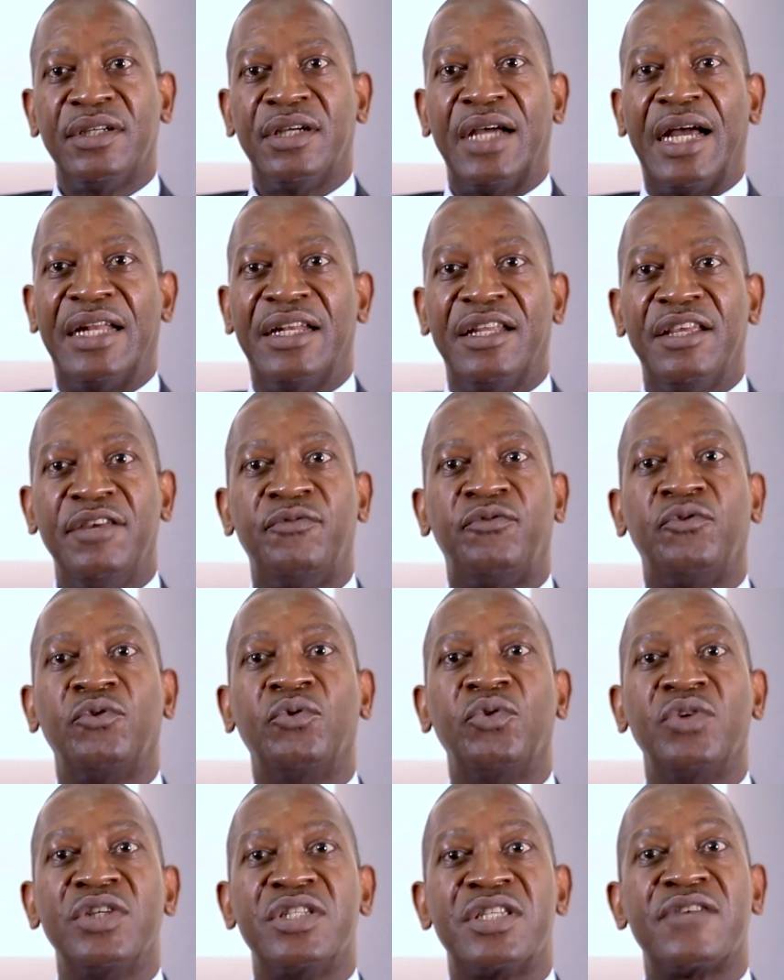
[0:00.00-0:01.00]
and if
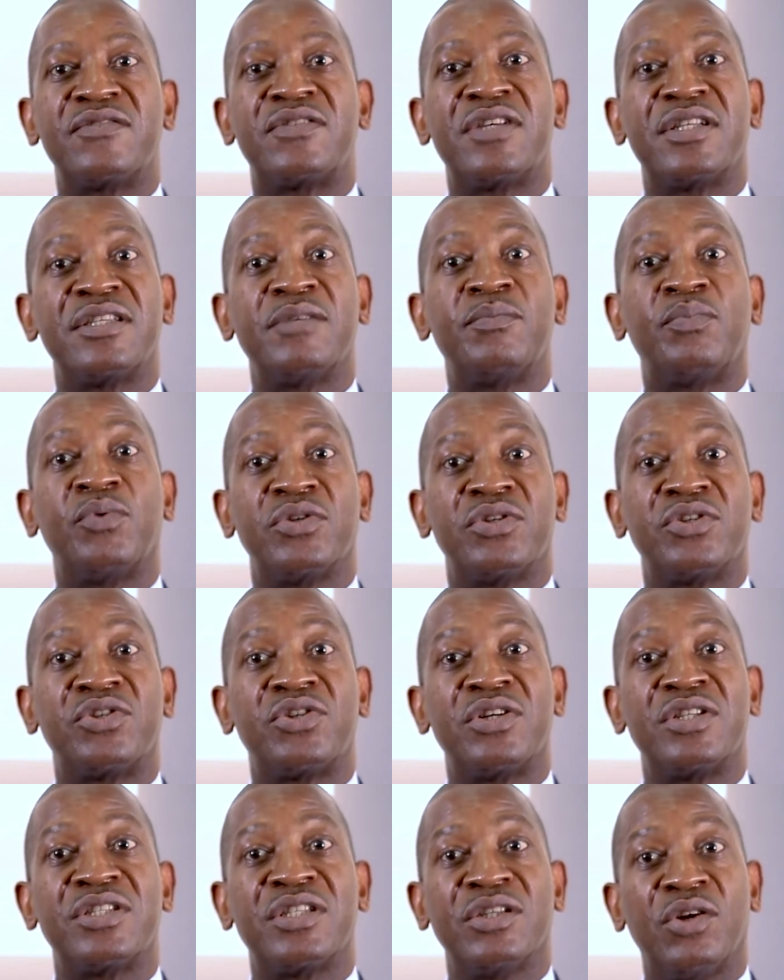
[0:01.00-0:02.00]
you reserve certain
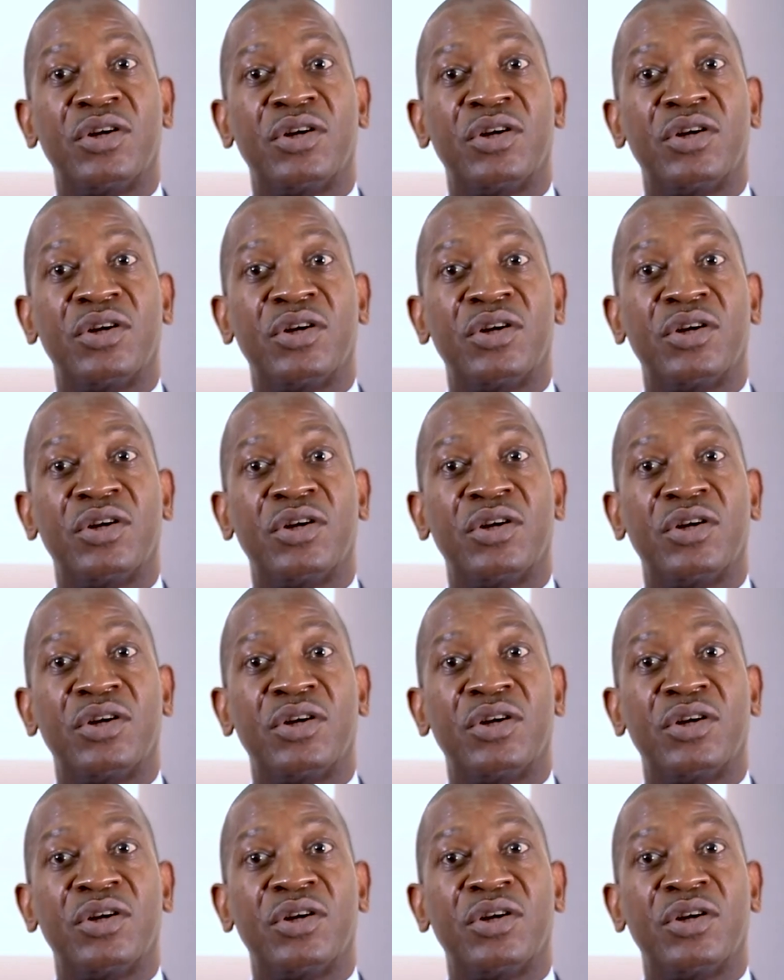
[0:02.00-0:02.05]
positions in